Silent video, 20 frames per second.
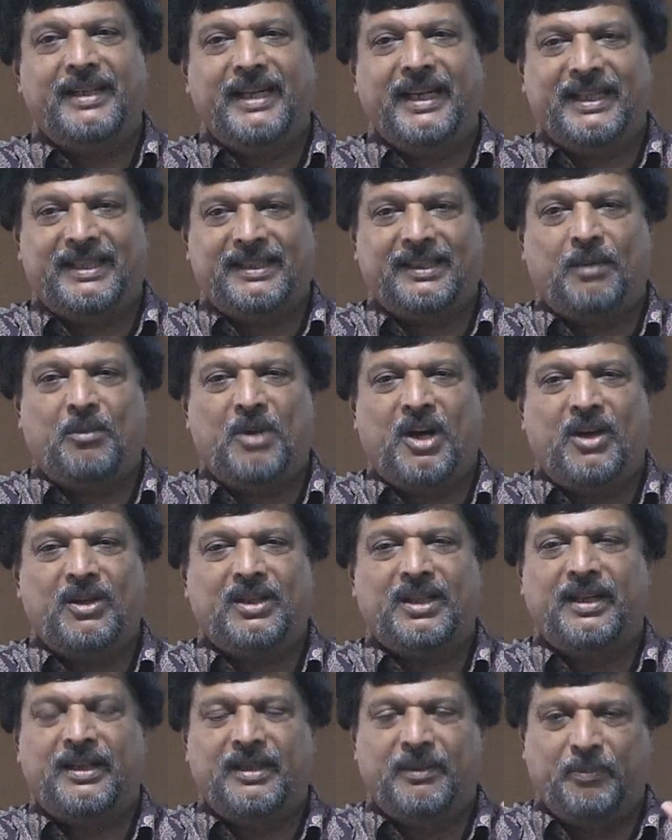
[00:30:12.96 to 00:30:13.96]
it's
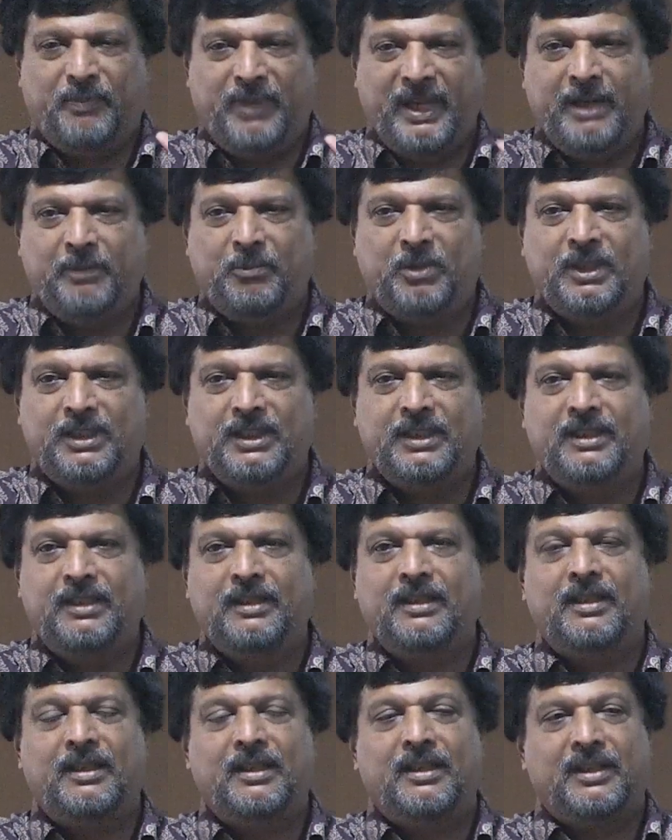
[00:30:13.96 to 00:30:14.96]
about
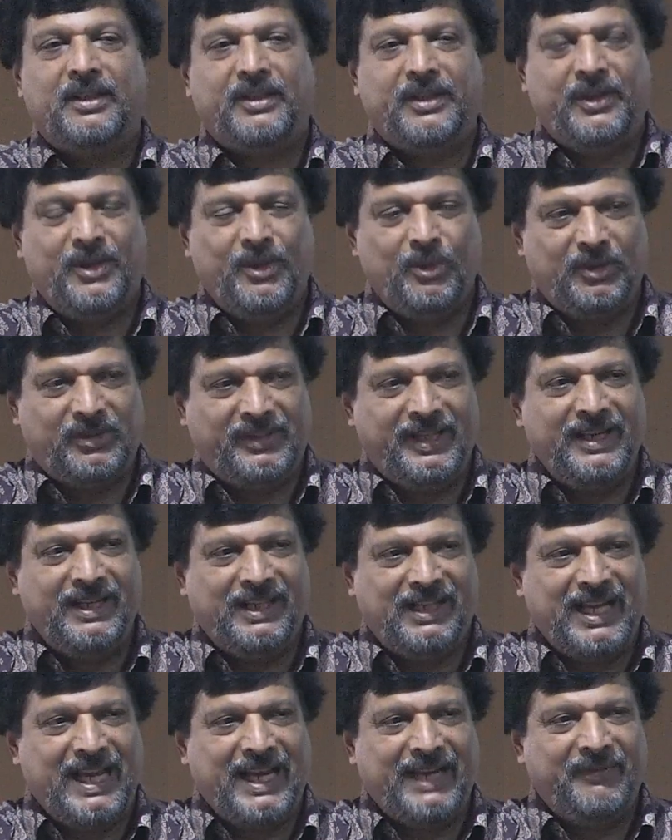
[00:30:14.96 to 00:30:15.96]
people
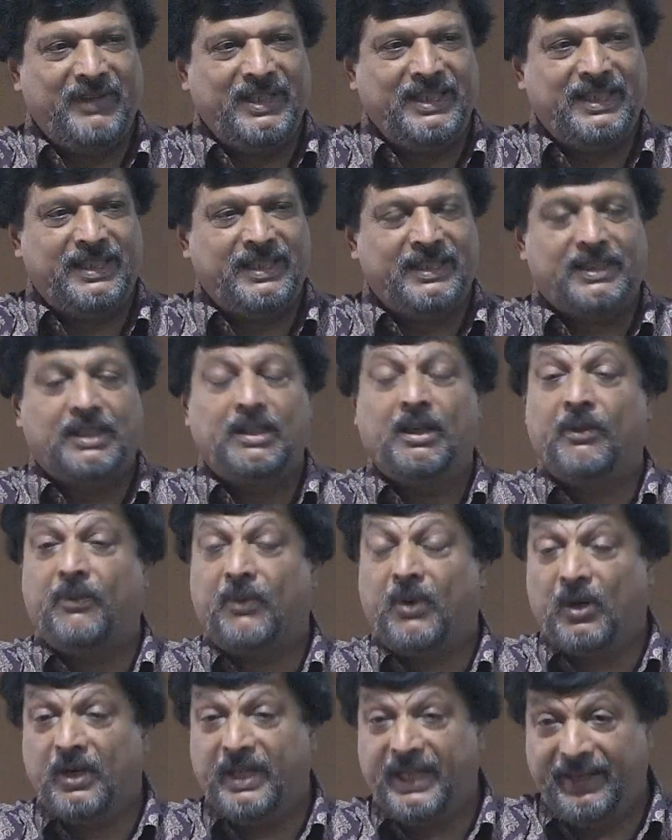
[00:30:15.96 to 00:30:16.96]
using languages
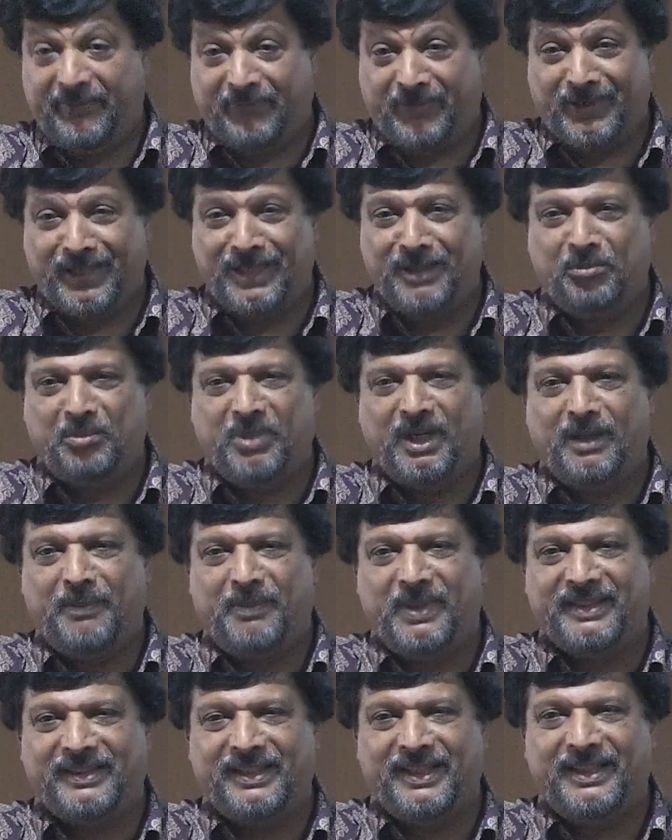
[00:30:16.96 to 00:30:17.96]
for different
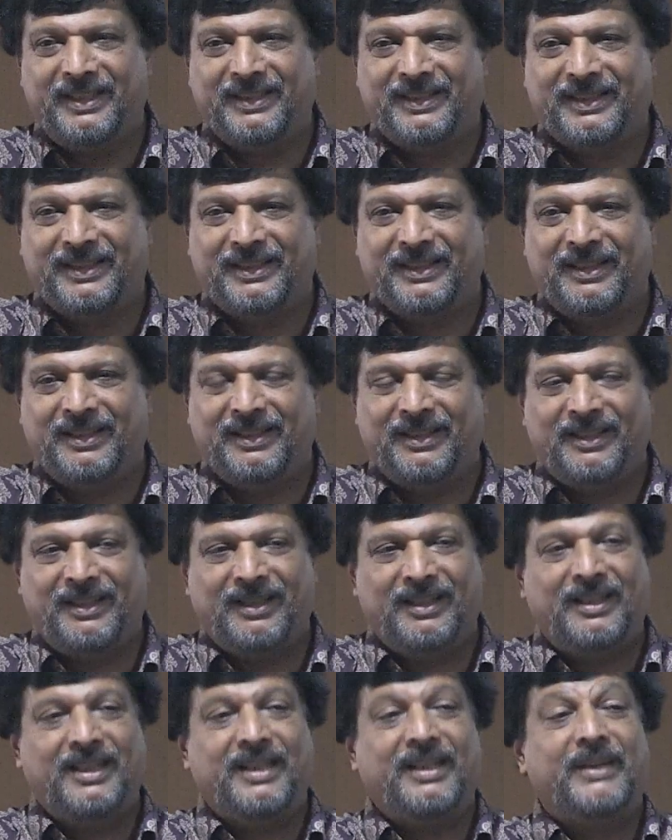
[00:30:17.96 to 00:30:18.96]
purposes
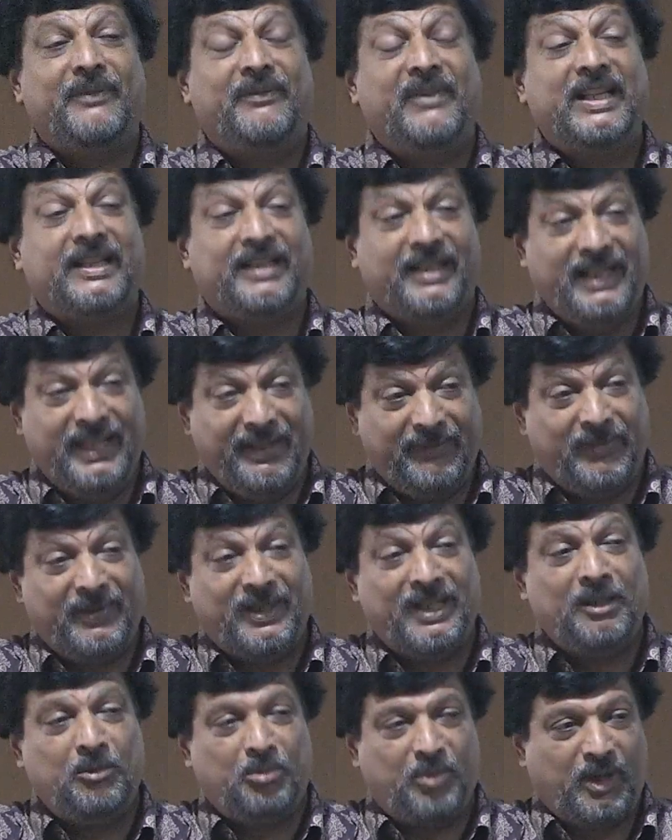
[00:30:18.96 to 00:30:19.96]
with
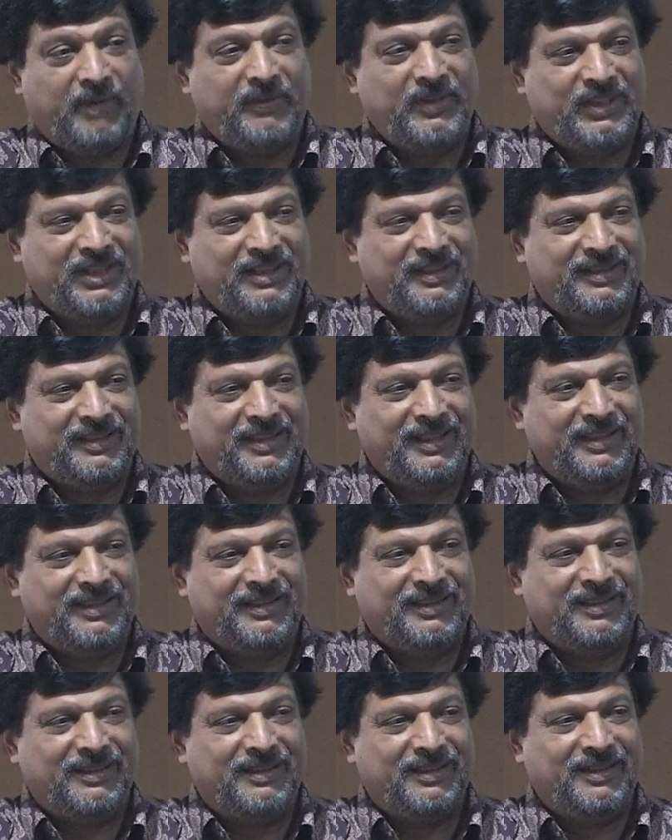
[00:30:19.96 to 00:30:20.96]
different proficiencies.
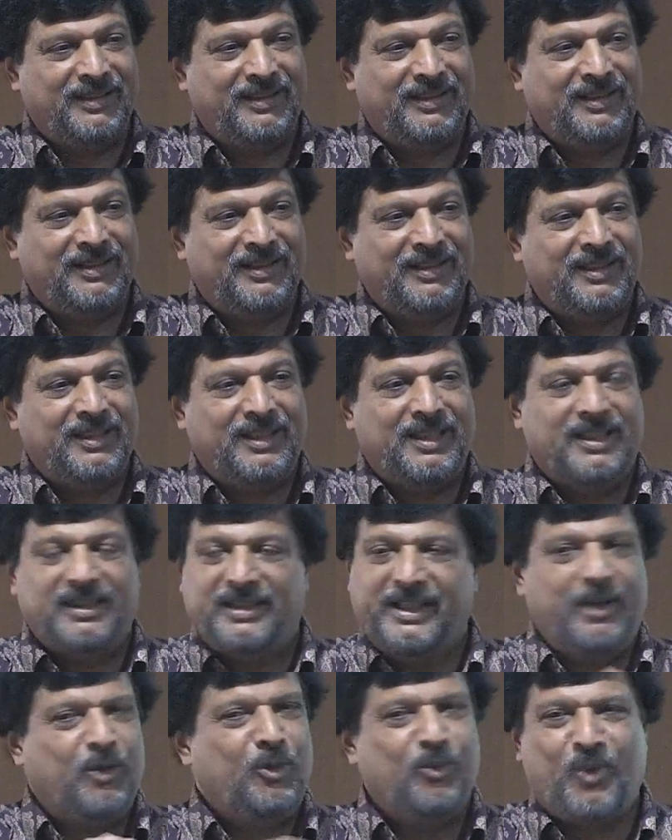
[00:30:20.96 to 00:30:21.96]

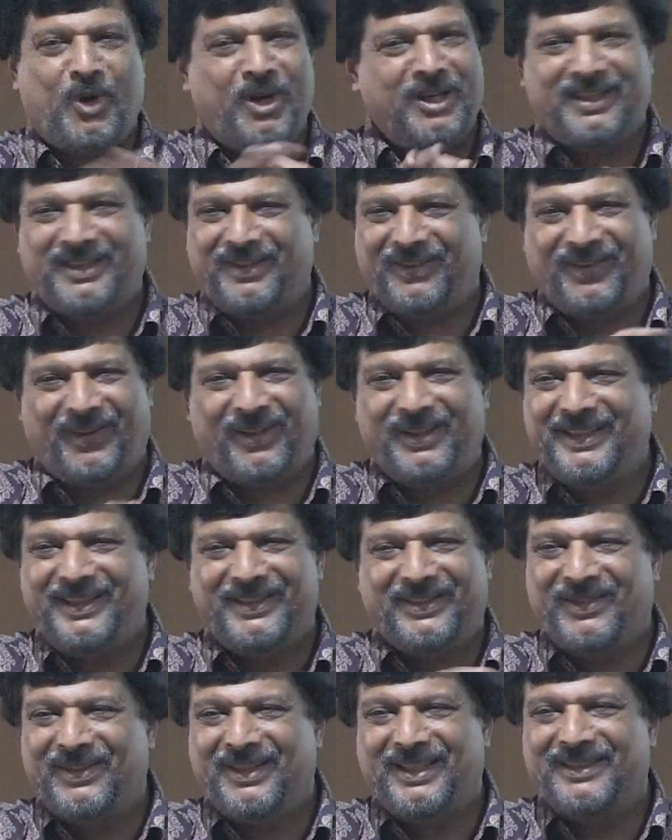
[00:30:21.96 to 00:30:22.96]
They don't want all
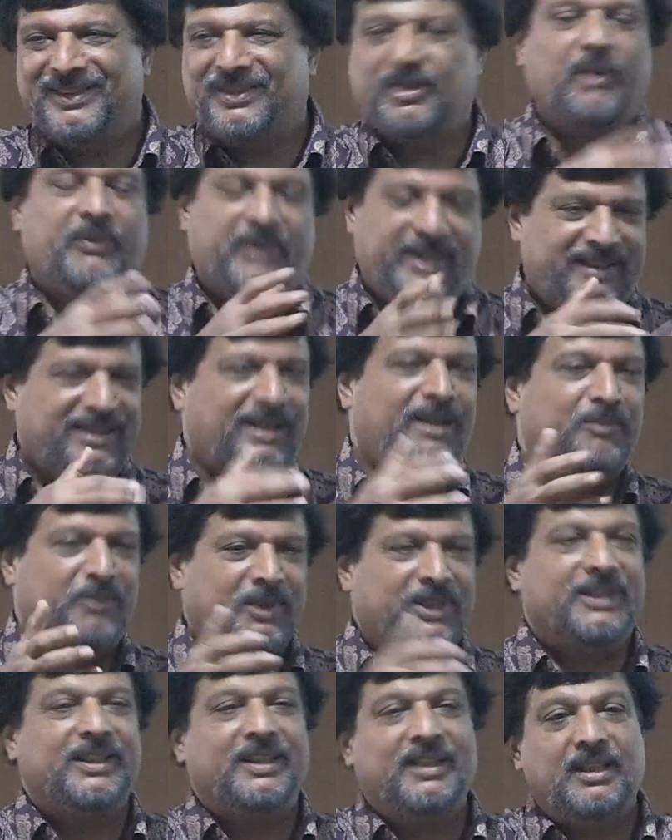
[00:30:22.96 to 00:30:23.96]
these students, so for
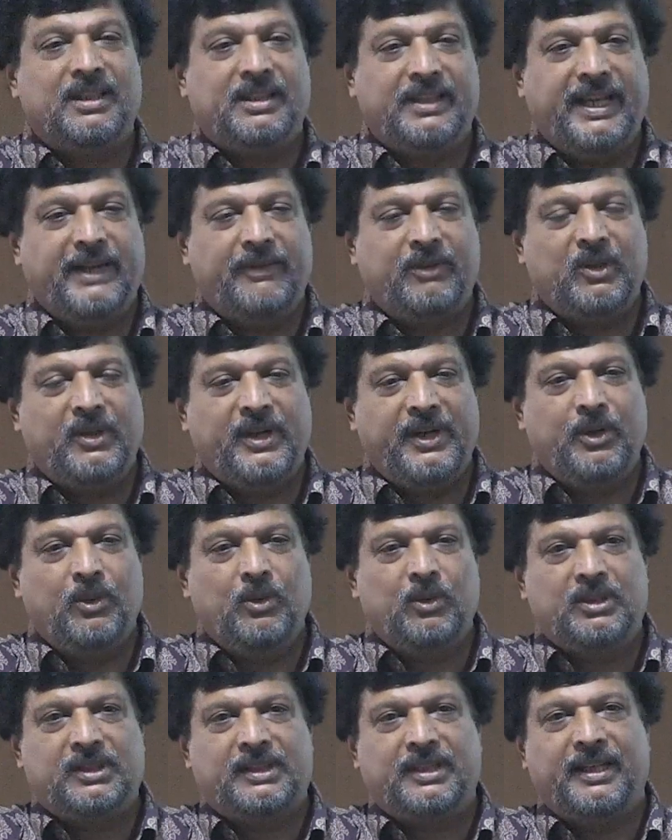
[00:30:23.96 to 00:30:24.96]
example, they would
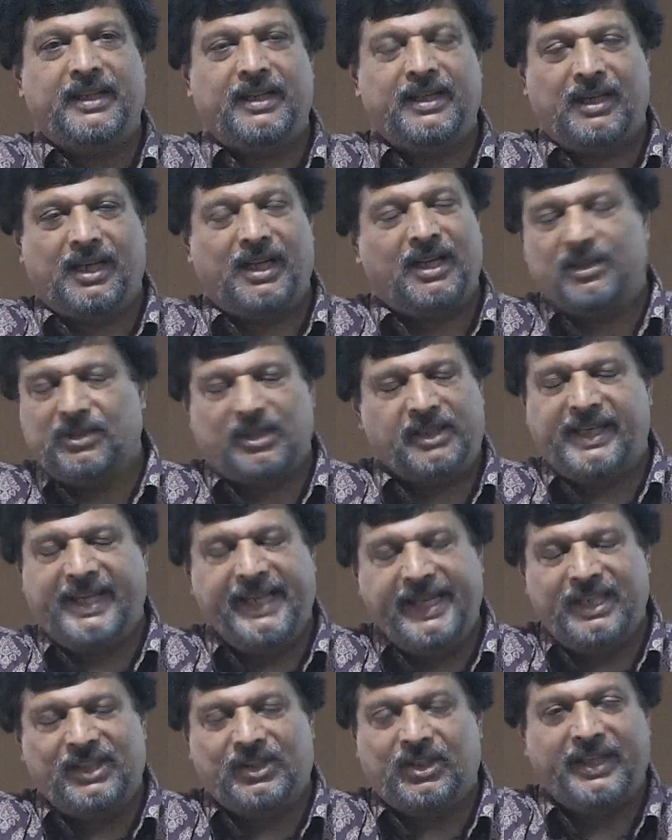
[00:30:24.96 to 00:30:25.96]

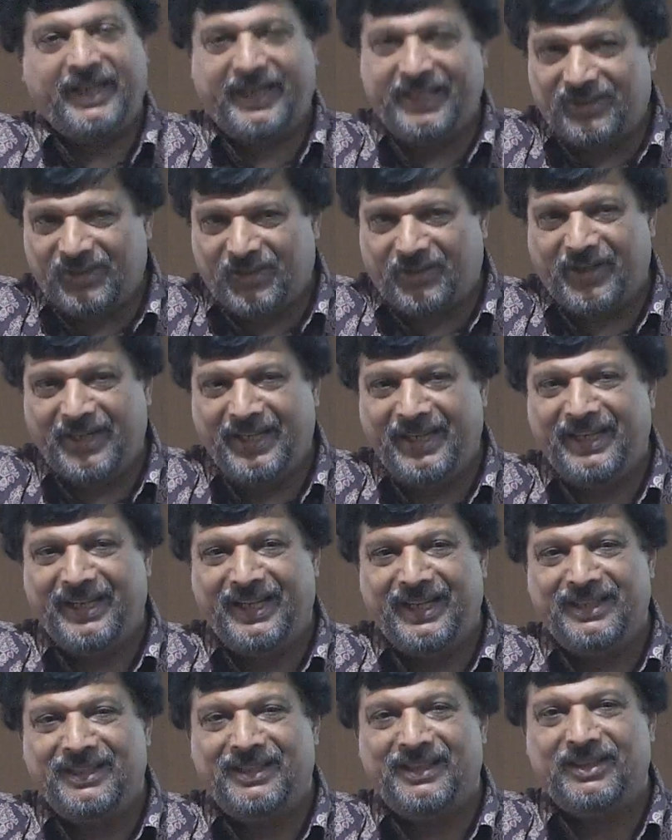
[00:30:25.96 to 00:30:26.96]
teach history
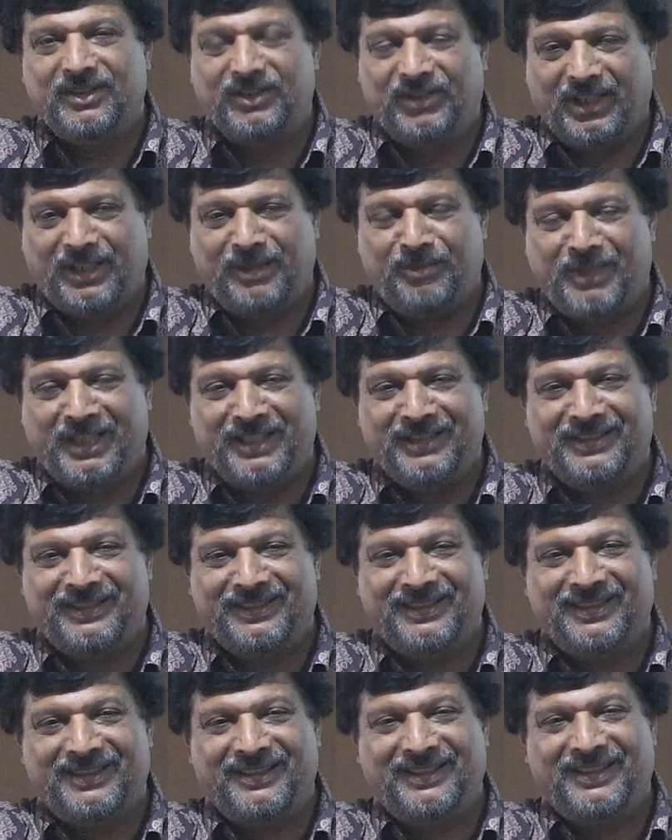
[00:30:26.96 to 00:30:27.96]
in German.